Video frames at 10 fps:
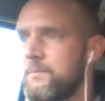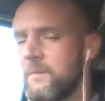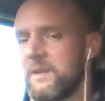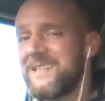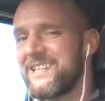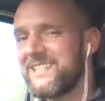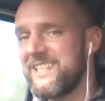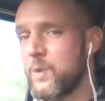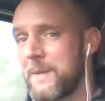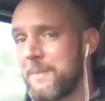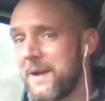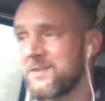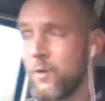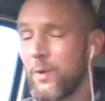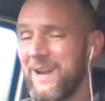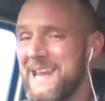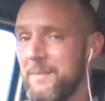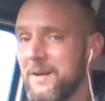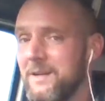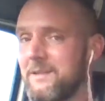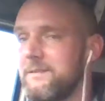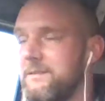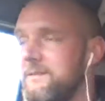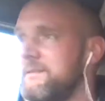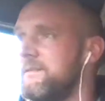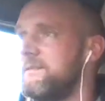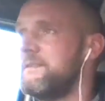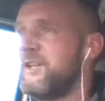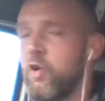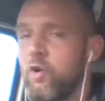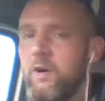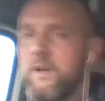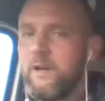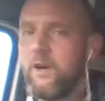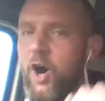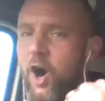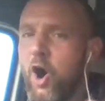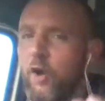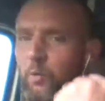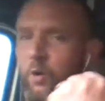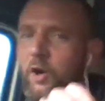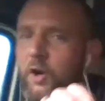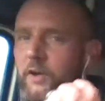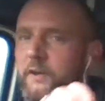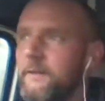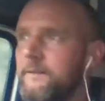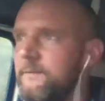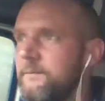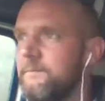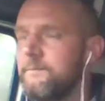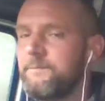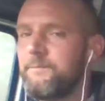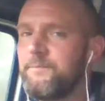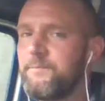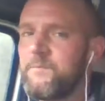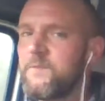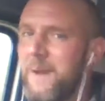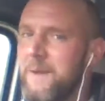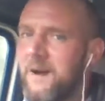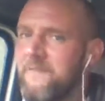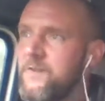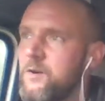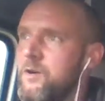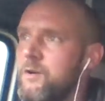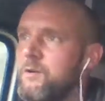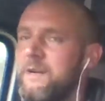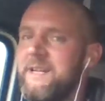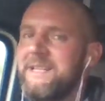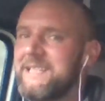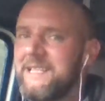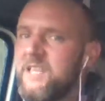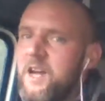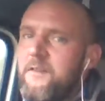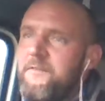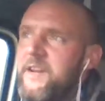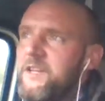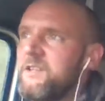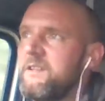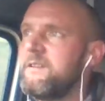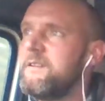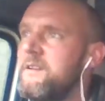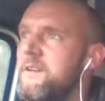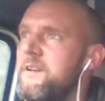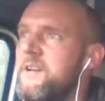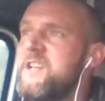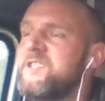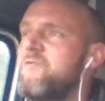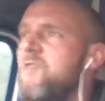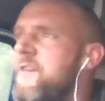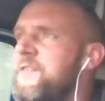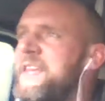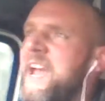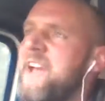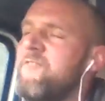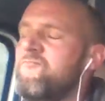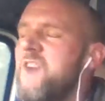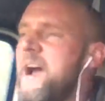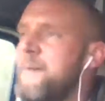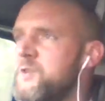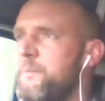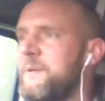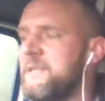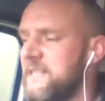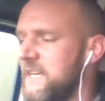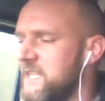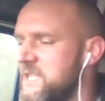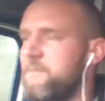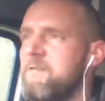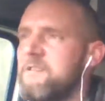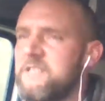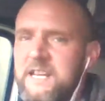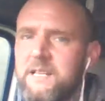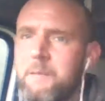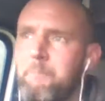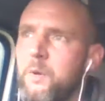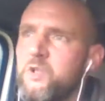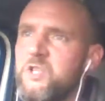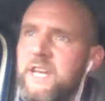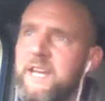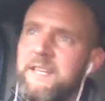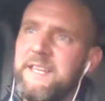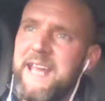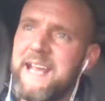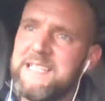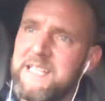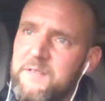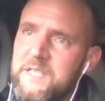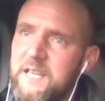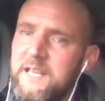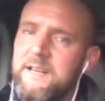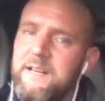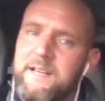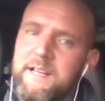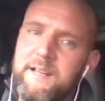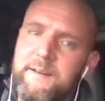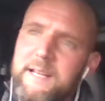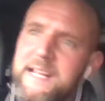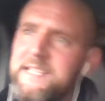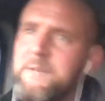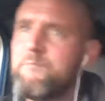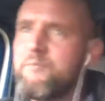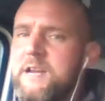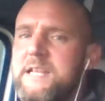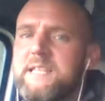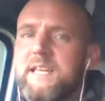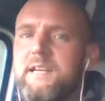It's actually £20 of your labour, your hard work. It's backed by fuck all. It's entire fiction. So rather than getting wrapped up into the conspiracy and the bullshit and the negativity, let's embrace it.